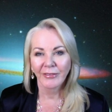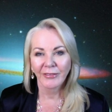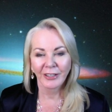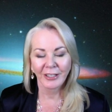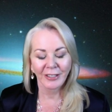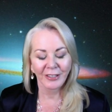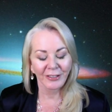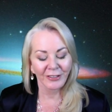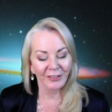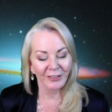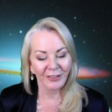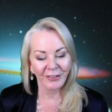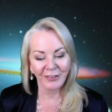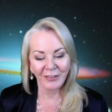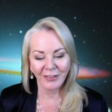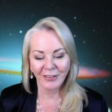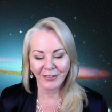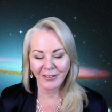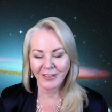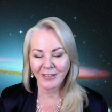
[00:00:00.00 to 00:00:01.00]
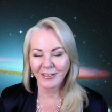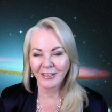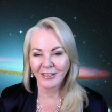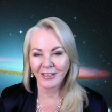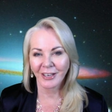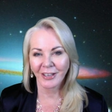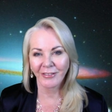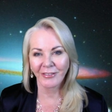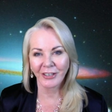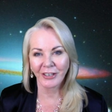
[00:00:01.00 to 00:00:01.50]
but, you just
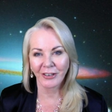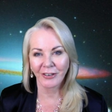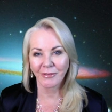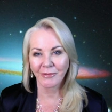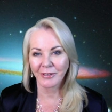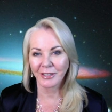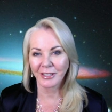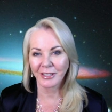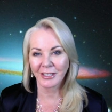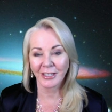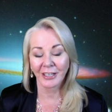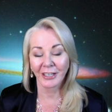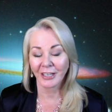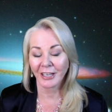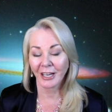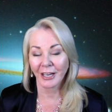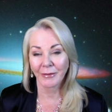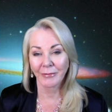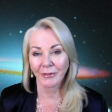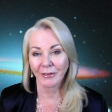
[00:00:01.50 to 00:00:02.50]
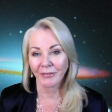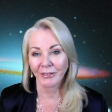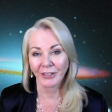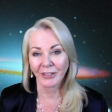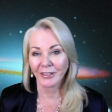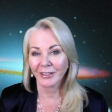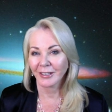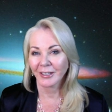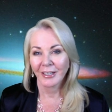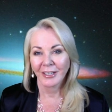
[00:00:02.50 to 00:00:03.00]
never know what's going to come of
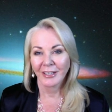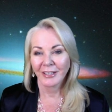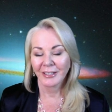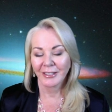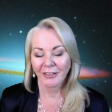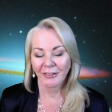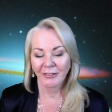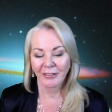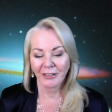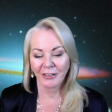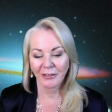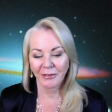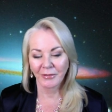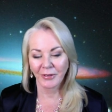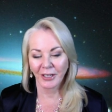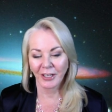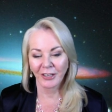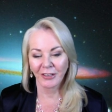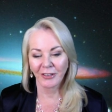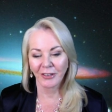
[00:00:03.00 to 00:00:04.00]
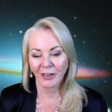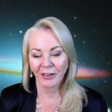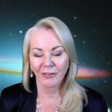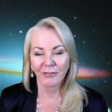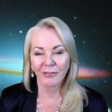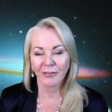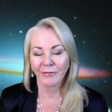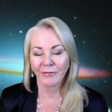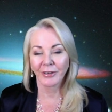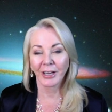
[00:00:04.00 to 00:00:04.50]
it. So it could
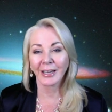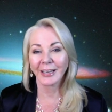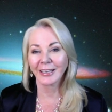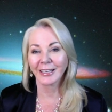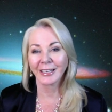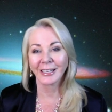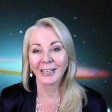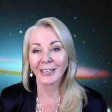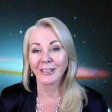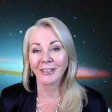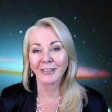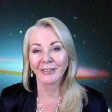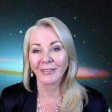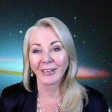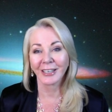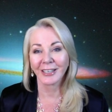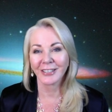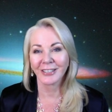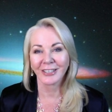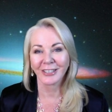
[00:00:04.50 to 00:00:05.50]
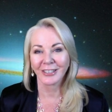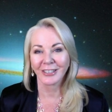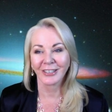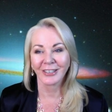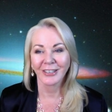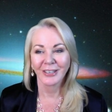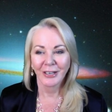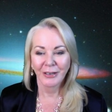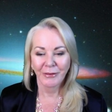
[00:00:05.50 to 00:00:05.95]
be, divine intervention,